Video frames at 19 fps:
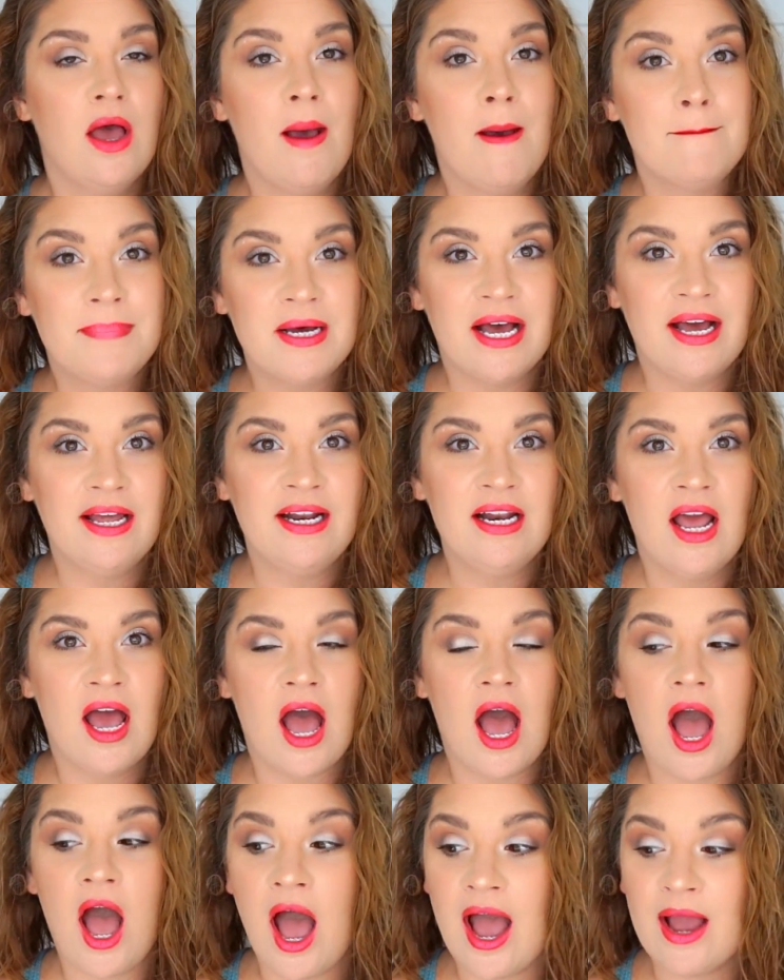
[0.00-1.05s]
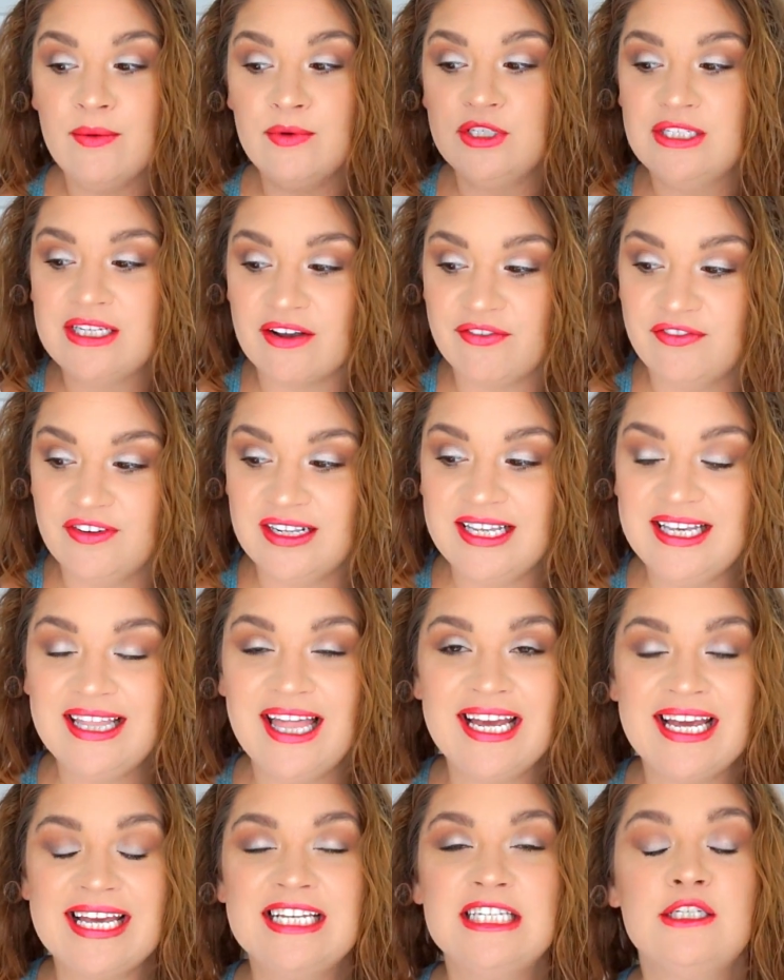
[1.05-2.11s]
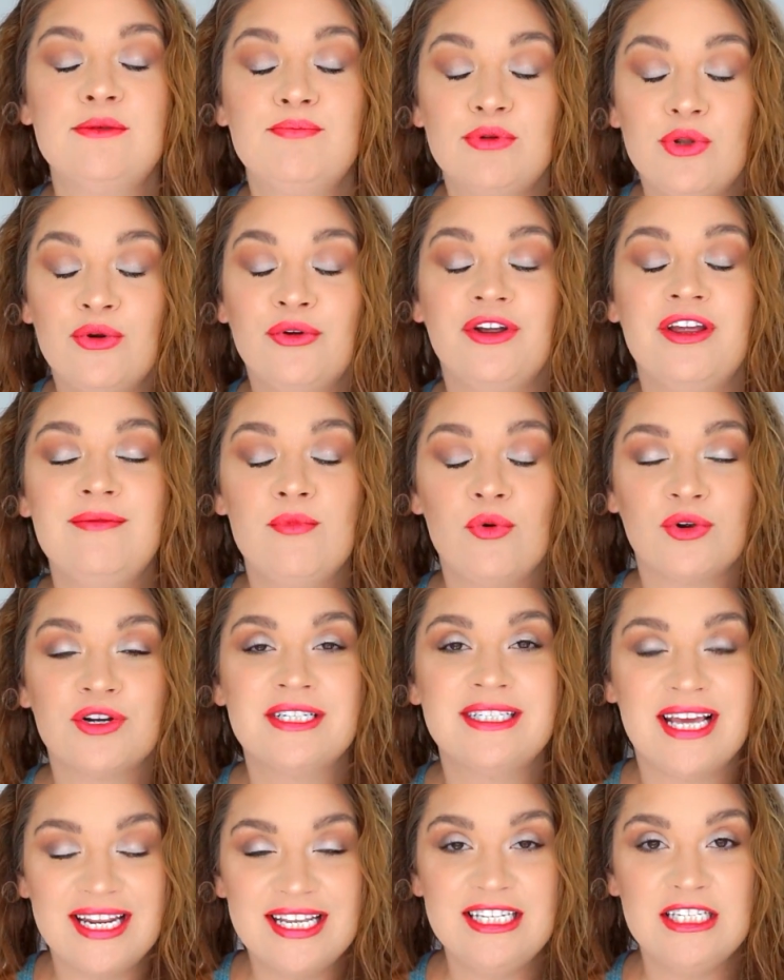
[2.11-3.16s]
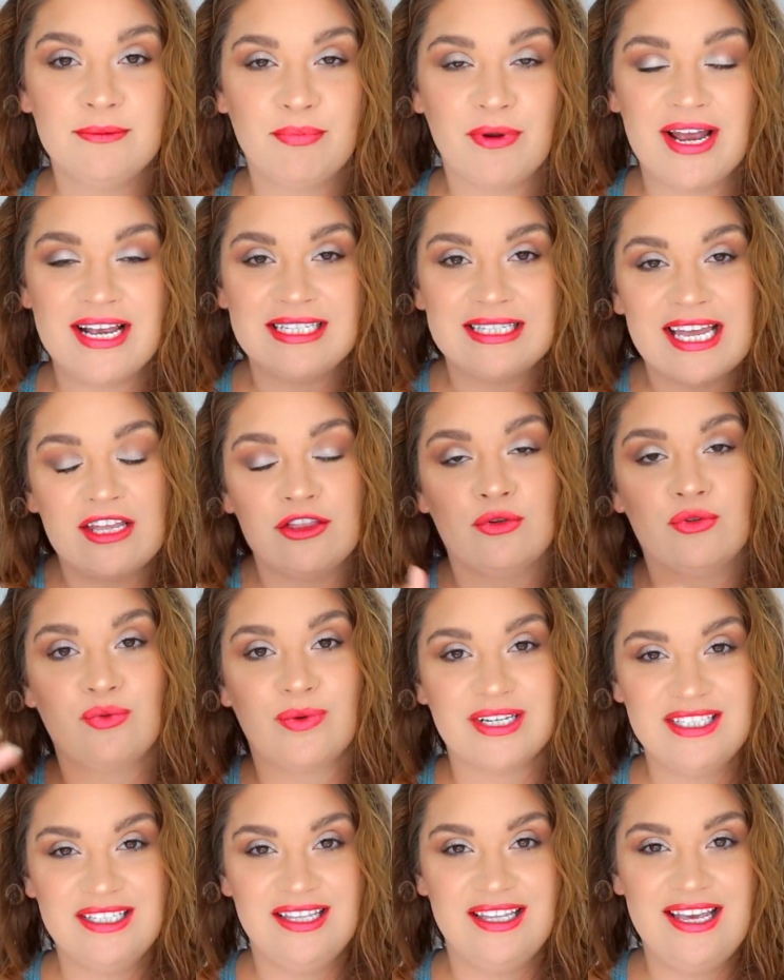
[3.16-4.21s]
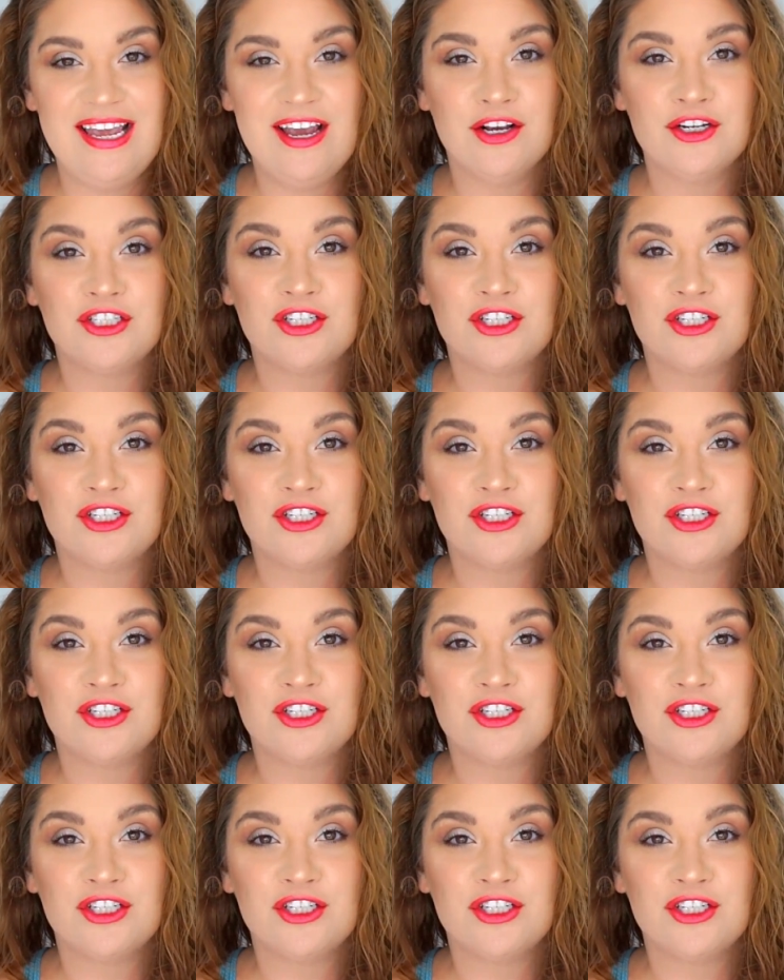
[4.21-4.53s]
But I was definitely like exploring more setting sprays like through the rest of the year.